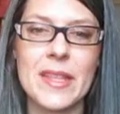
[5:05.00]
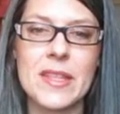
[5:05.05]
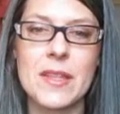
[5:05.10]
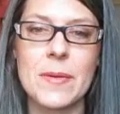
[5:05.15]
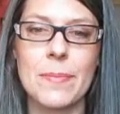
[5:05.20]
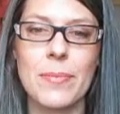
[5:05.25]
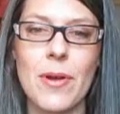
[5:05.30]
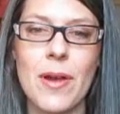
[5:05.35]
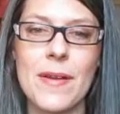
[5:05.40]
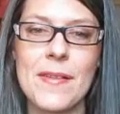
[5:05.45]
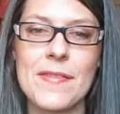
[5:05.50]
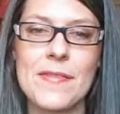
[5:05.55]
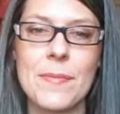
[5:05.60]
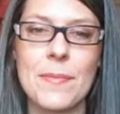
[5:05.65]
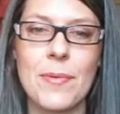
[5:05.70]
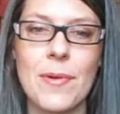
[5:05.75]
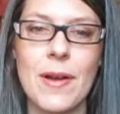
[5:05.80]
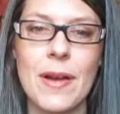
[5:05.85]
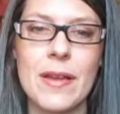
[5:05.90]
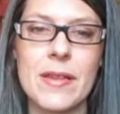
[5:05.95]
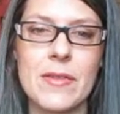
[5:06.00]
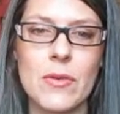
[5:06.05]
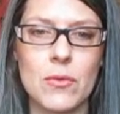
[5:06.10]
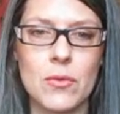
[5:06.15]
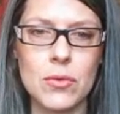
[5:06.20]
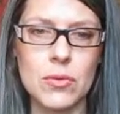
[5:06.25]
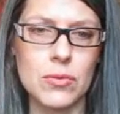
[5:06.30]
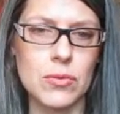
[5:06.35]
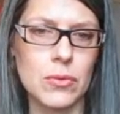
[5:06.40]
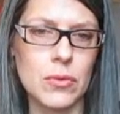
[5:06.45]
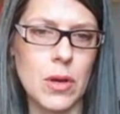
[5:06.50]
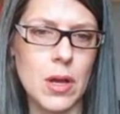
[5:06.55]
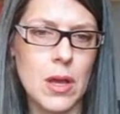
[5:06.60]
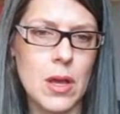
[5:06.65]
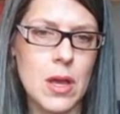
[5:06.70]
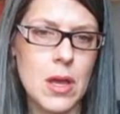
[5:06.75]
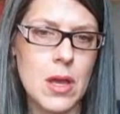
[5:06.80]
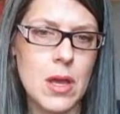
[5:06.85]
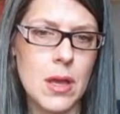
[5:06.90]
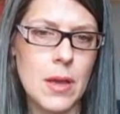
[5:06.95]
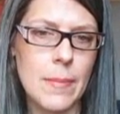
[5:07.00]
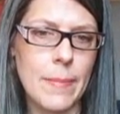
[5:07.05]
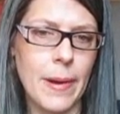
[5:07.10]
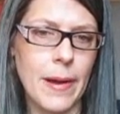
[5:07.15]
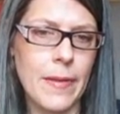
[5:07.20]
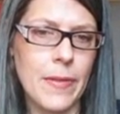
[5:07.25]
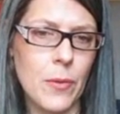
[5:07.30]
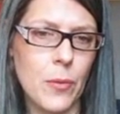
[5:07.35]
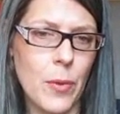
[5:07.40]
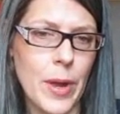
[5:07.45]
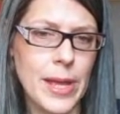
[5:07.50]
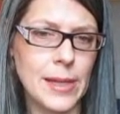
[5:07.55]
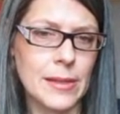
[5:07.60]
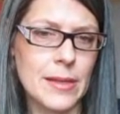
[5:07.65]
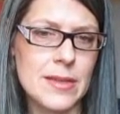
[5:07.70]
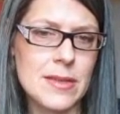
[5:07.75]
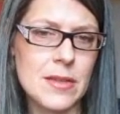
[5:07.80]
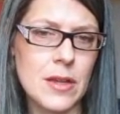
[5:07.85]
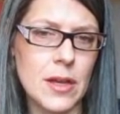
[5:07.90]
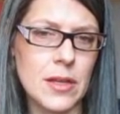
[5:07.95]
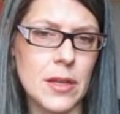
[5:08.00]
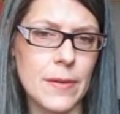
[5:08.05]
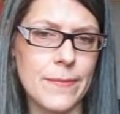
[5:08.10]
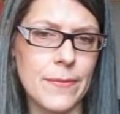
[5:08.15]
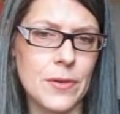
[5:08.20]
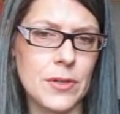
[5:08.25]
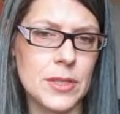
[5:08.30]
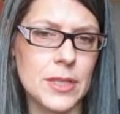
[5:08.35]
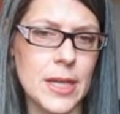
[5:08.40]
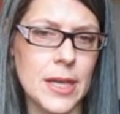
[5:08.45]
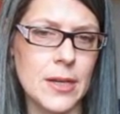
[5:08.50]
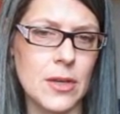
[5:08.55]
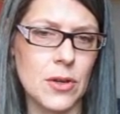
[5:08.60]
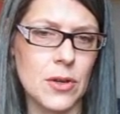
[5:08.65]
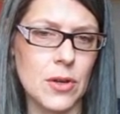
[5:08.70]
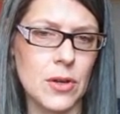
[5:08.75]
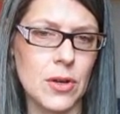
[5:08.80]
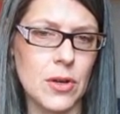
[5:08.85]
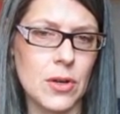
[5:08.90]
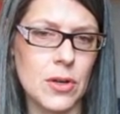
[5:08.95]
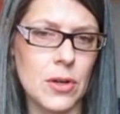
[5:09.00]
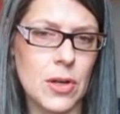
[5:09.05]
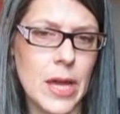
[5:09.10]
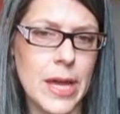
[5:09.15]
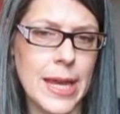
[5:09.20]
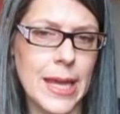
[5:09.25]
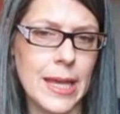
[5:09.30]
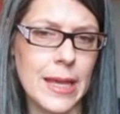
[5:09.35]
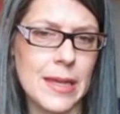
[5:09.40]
Surprise, surprise. Ooh, by the way, lasagna for dinner at